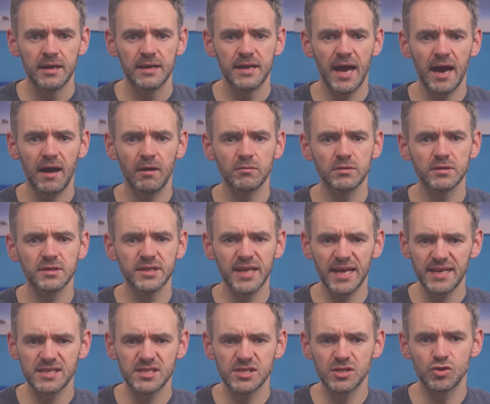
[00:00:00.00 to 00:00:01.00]
Now,
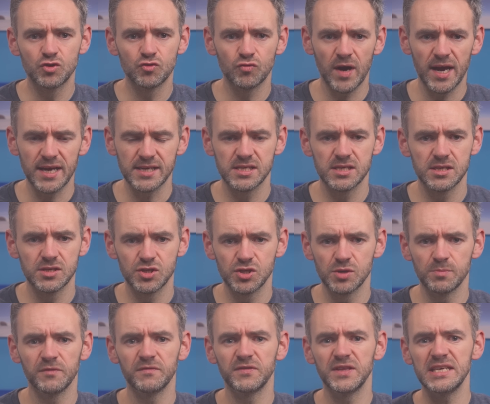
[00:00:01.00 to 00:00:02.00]
let's address
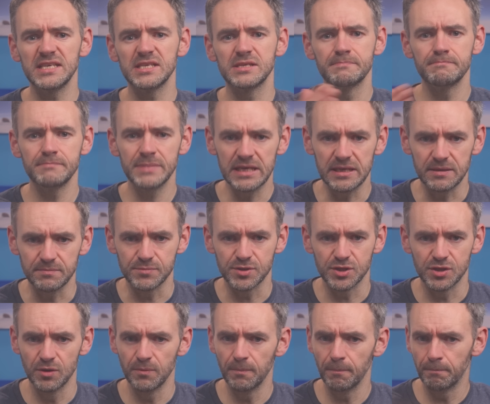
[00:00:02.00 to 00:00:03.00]
some of these memes
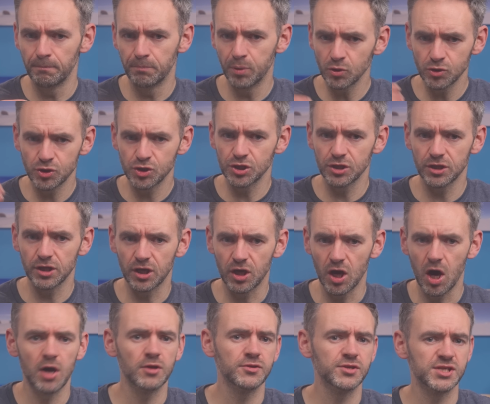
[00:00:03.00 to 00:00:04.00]
that butcher the
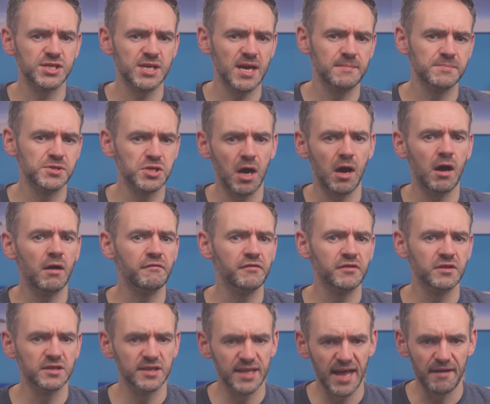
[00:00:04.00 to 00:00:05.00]
concepts of
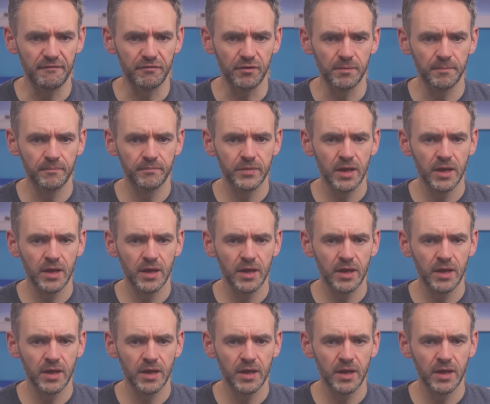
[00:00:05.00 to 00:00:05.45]
level.